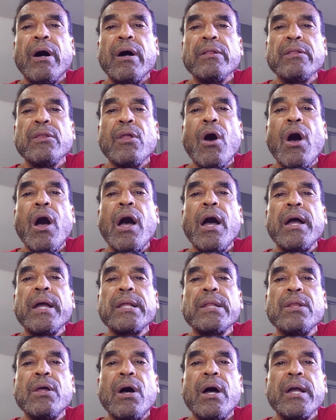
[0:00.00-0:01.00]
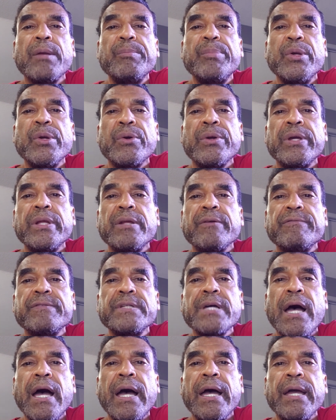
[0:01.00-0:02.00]
a long, long period of
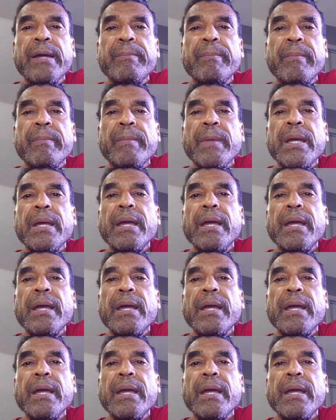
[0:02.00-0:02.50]
time